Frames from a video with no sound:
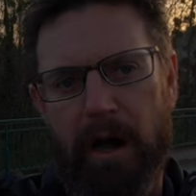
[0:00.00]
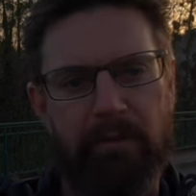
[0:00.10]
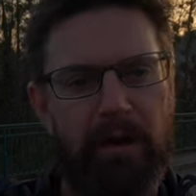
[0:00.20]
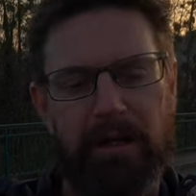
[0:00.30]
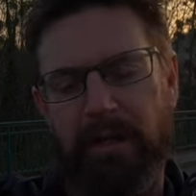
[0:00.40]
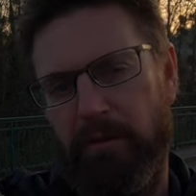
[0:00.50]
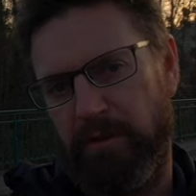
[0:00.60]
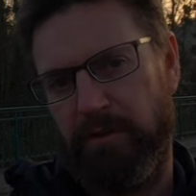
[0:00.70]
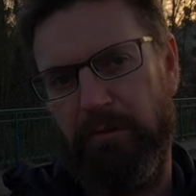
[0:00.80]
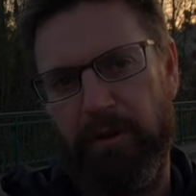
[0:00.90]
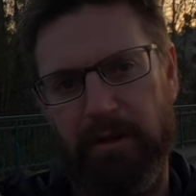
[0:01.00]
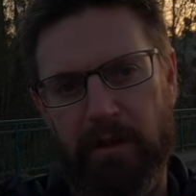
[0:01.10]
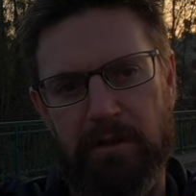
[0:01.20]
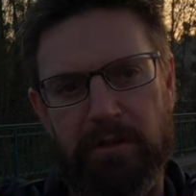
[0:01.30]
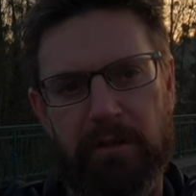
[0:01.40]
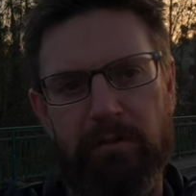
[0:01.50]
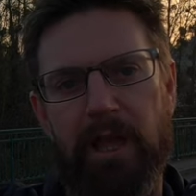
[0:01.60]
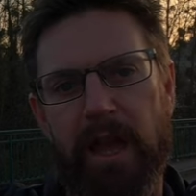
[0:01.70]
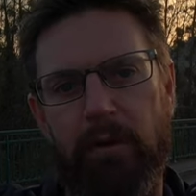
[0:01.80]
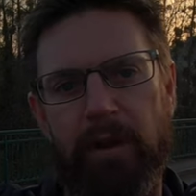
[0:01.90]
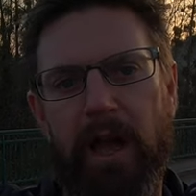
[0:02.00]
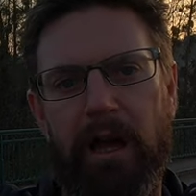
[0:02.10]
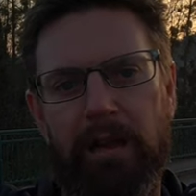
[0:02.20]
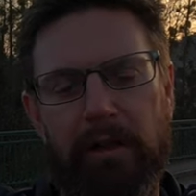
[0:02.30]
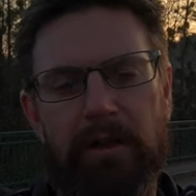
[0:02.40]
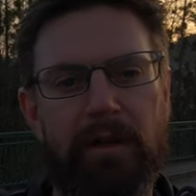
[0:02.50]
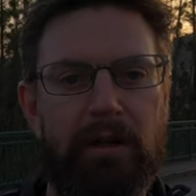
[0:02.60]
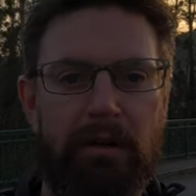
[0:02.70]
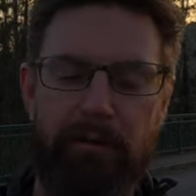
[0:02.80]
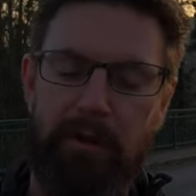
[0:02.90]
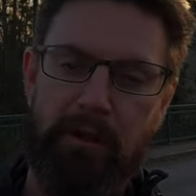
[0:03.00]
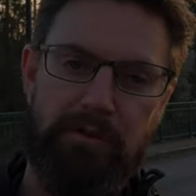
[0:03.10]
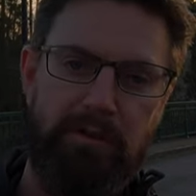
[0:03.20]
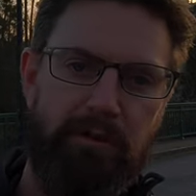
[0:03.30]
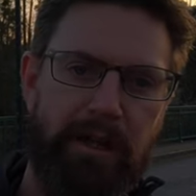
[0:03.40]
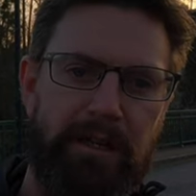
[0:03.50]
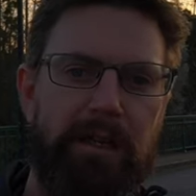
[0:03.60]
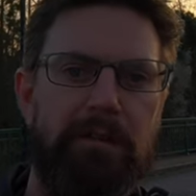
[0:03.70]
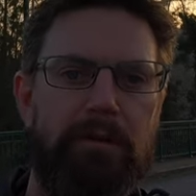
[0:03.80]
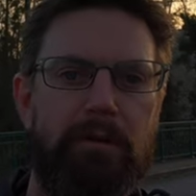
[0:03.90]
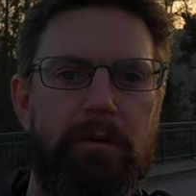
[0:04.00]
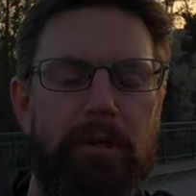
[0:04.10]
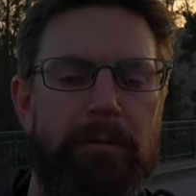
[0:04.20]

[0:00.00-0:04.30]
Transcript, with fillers: Either I don't know if it goes into the Vienne or the Indre, or if it goes straight into